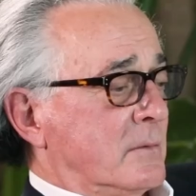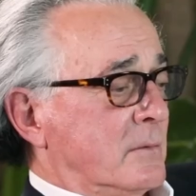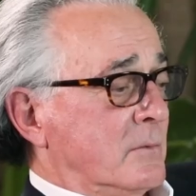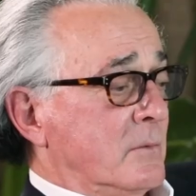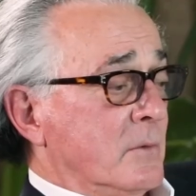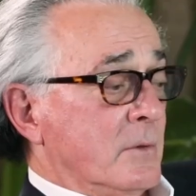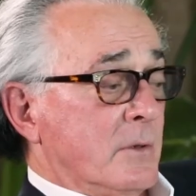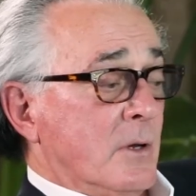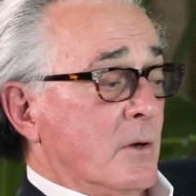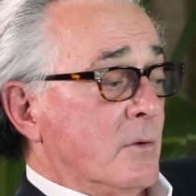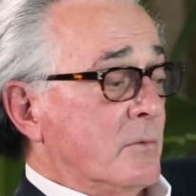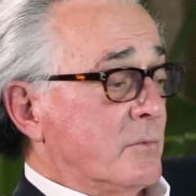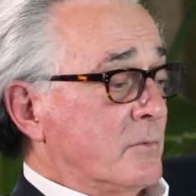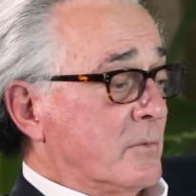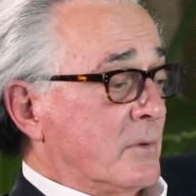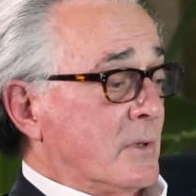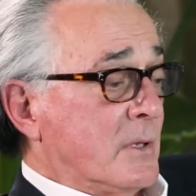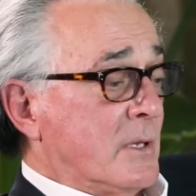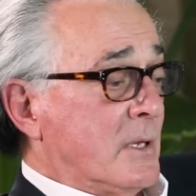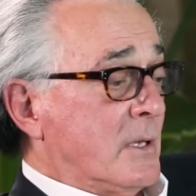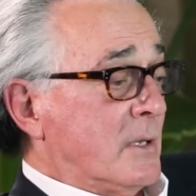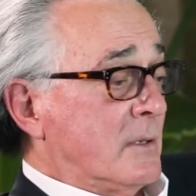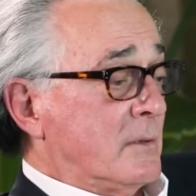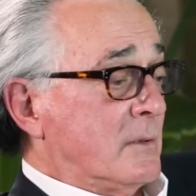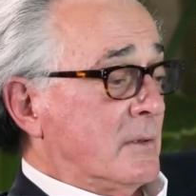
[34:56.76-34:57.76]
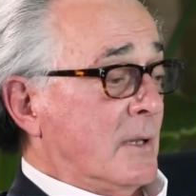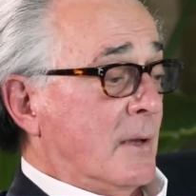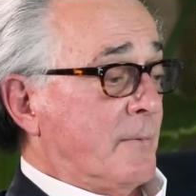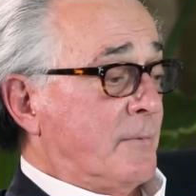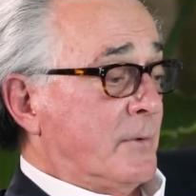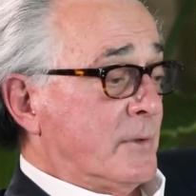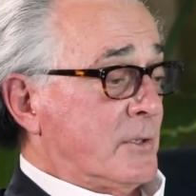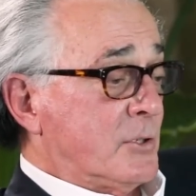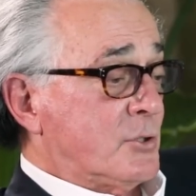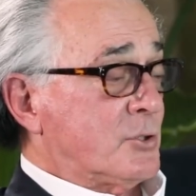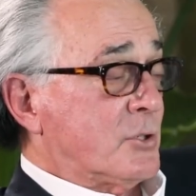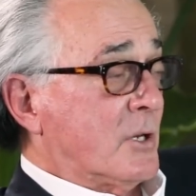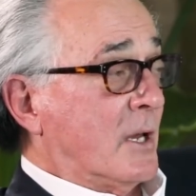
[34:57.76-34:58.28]
Well, no, not for
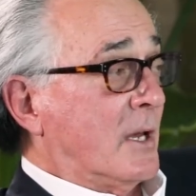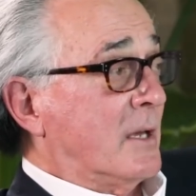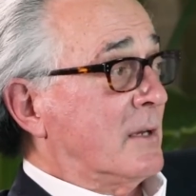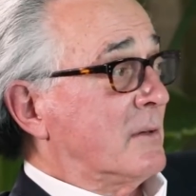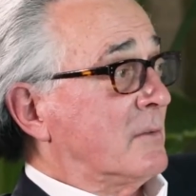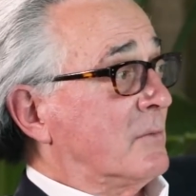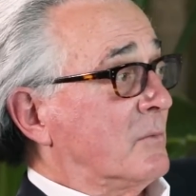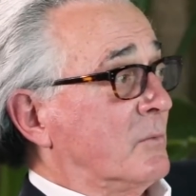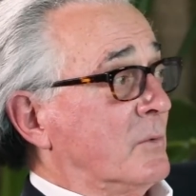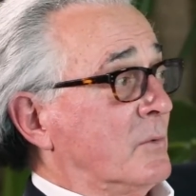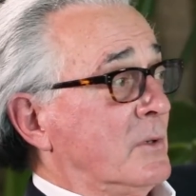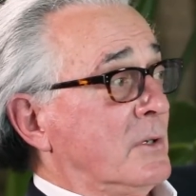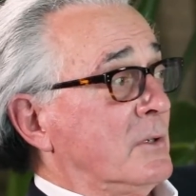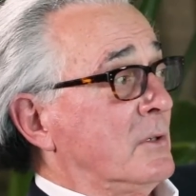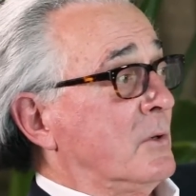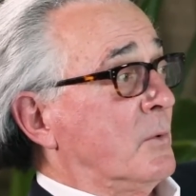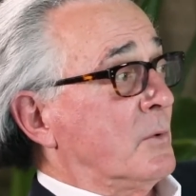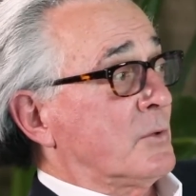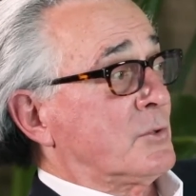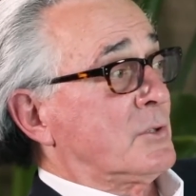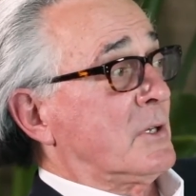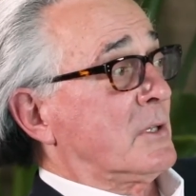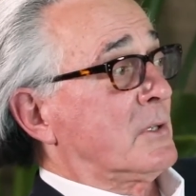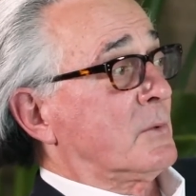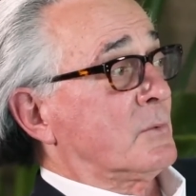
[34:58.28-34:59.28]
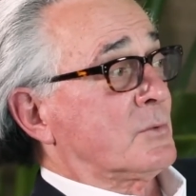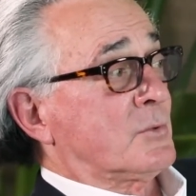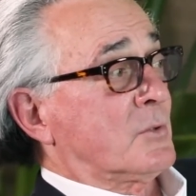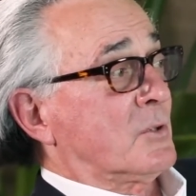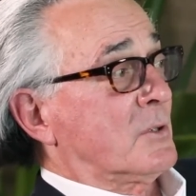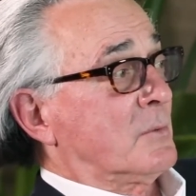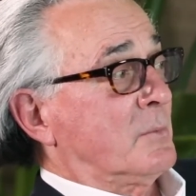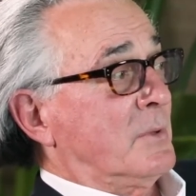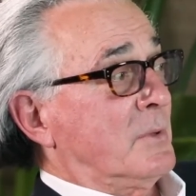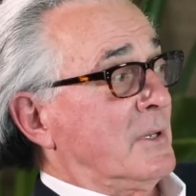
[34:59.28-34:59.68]
this shot. We didn't know what shot that was going to